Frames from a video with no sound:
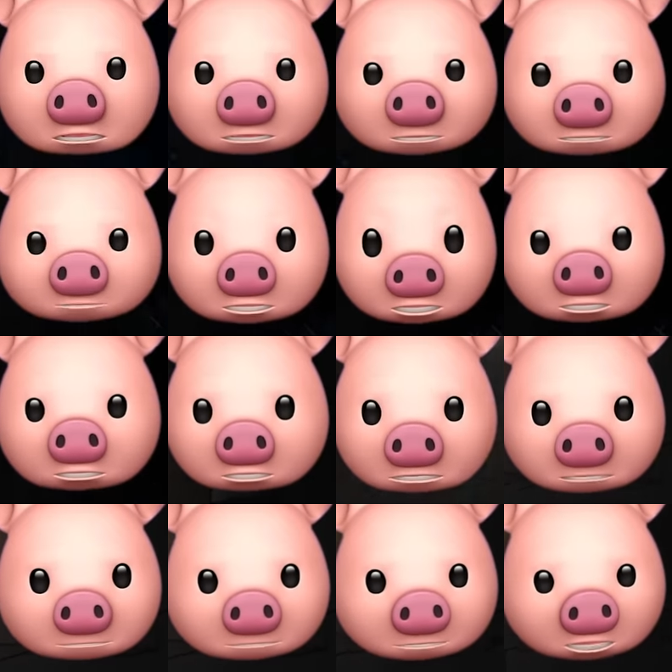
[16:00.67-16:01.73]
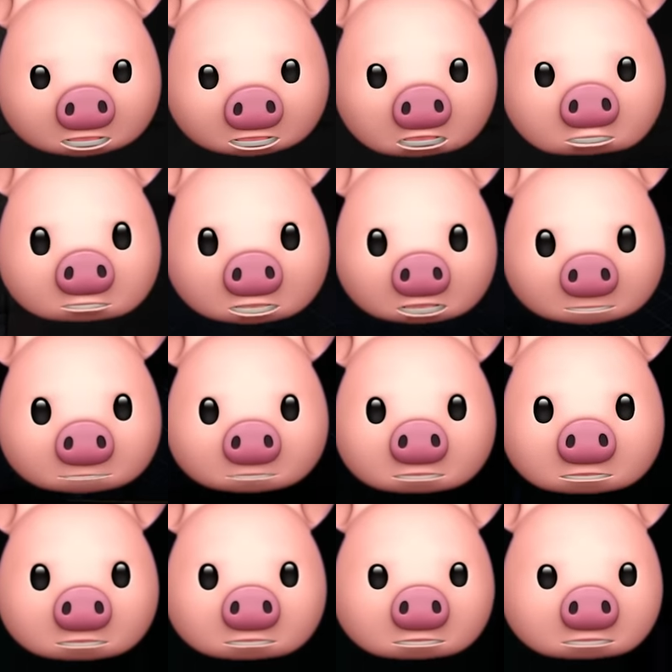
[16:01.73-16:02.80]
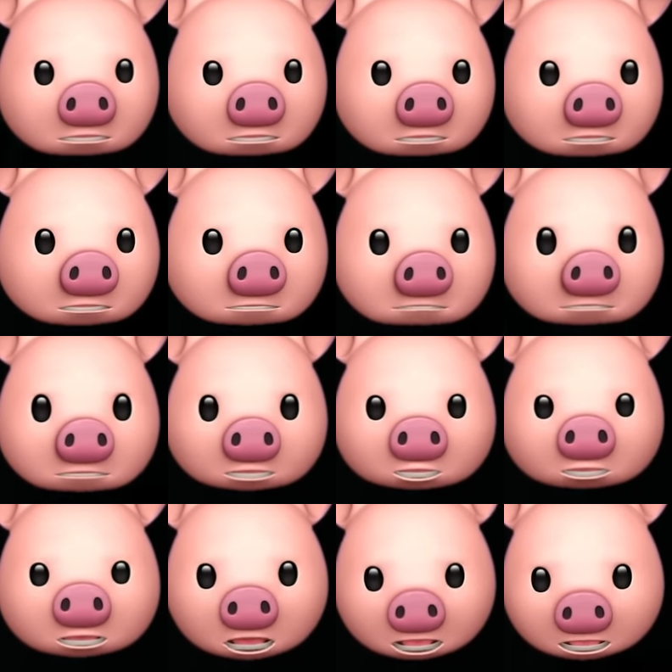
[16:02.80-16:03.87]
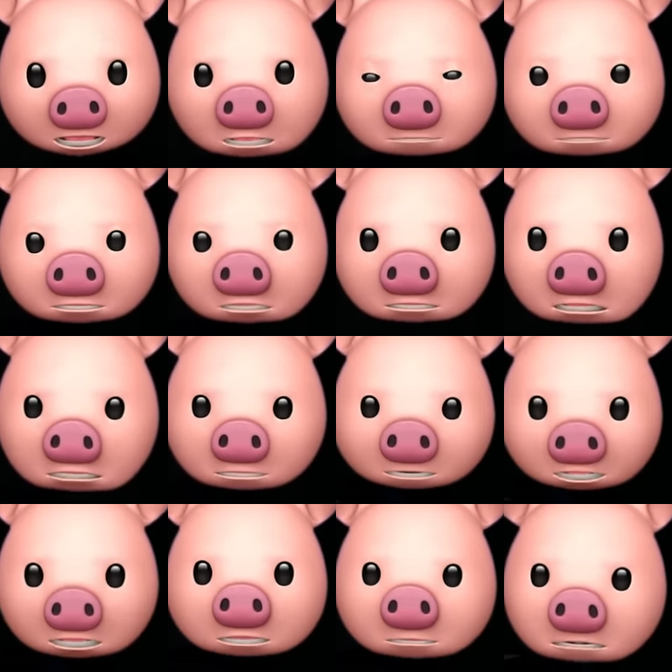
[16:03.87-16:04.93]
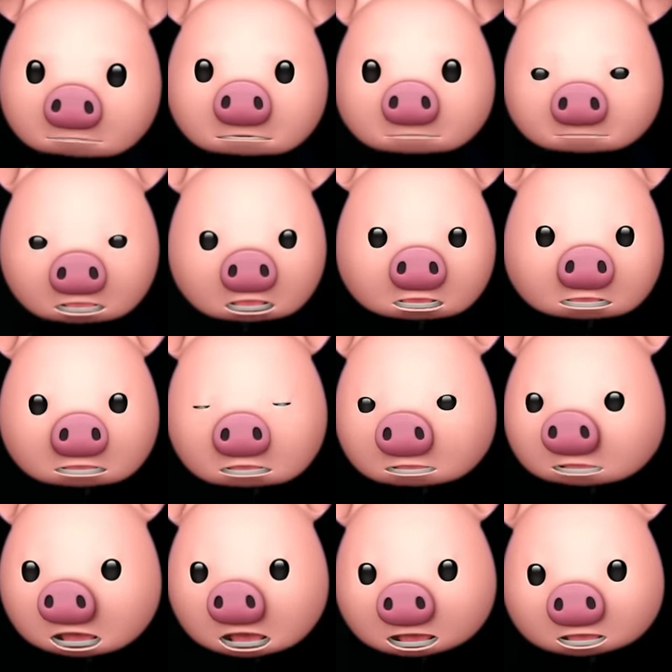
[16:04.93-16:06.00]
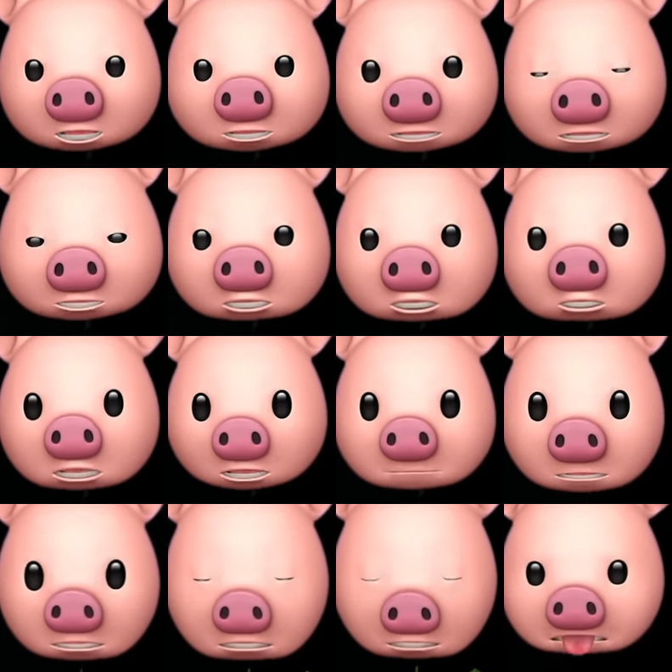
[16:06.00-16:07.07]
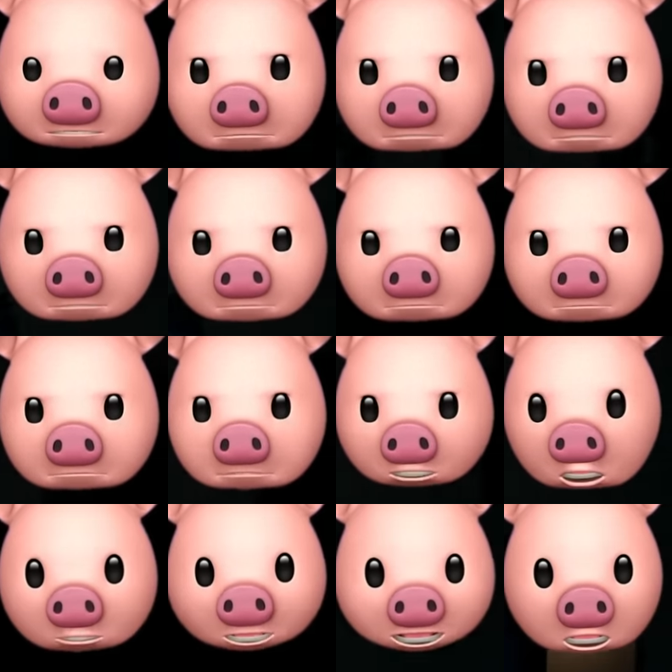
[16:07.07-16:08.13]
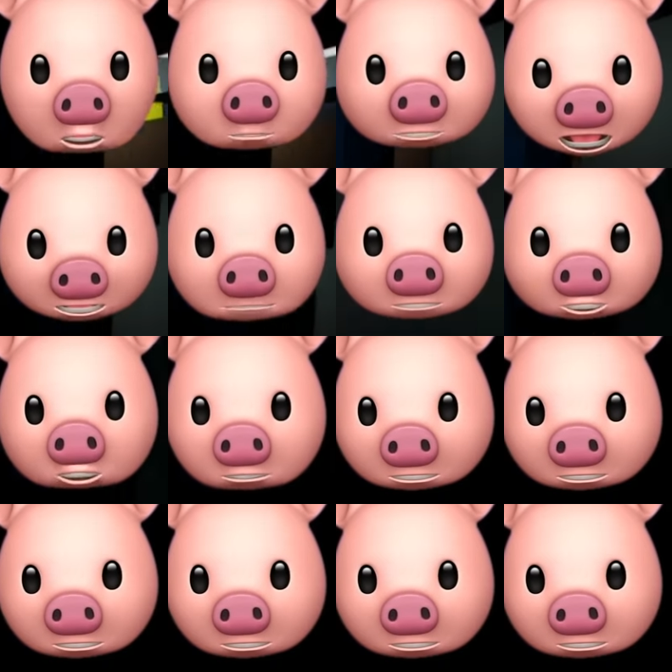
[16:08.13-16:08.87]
or the front door. Yeah, okay. So let's just hang out. Here we go. I'm not gonna let anything else distract me. Okay, oh, that one's